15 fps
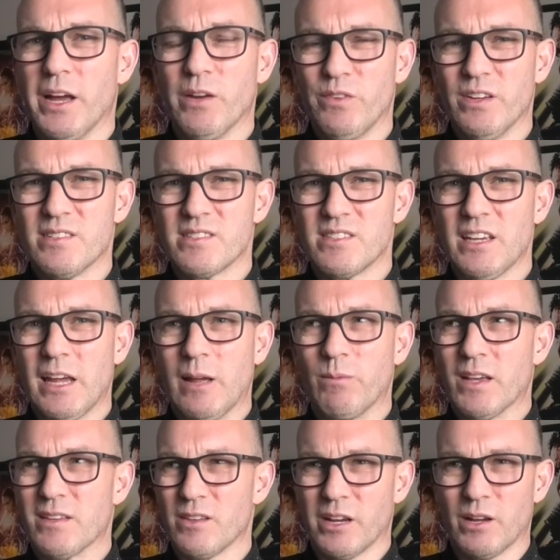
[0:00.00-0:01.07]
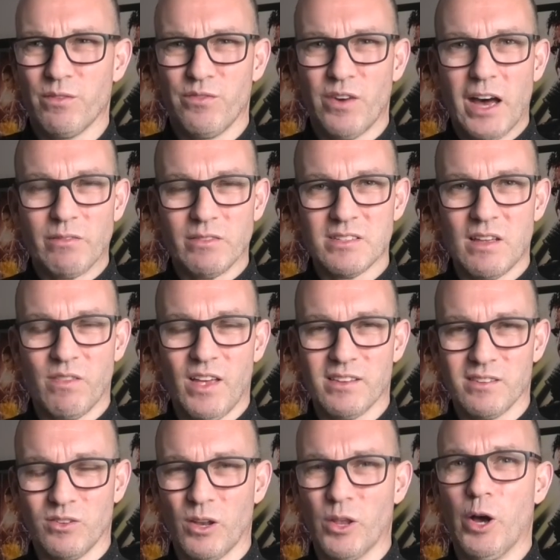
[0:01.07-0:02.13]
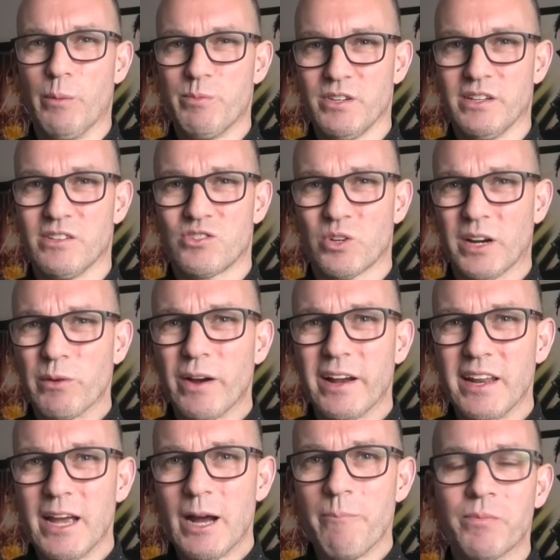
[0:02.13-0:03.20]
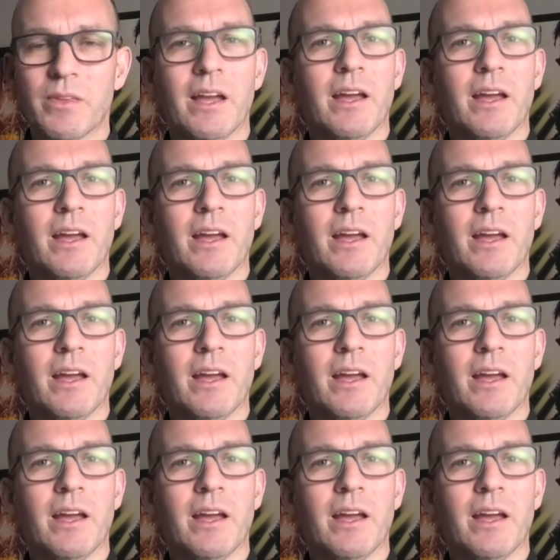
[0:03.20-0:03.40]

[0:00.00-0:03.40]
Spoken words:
FSD, that's like a $5,000 and $10,000 option in Australia right now.